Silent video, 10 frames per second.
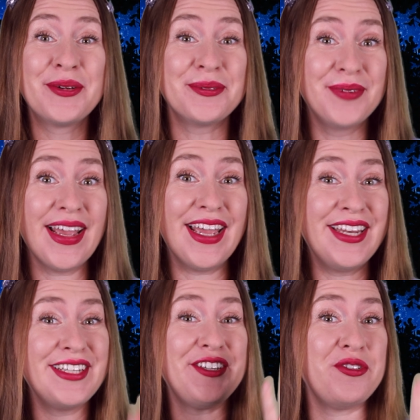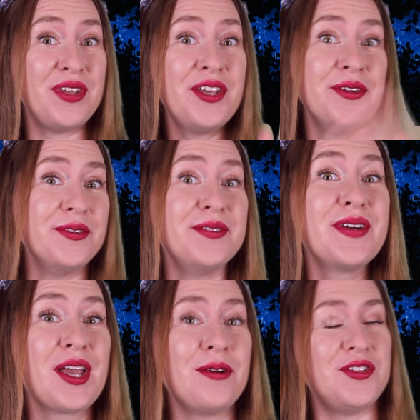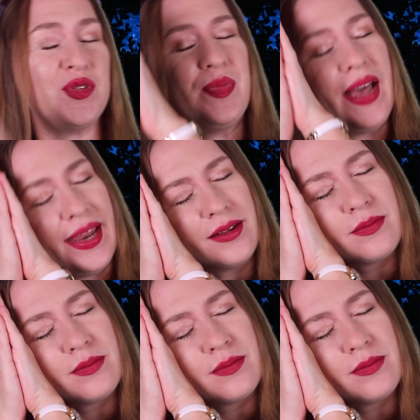When do you go to bed?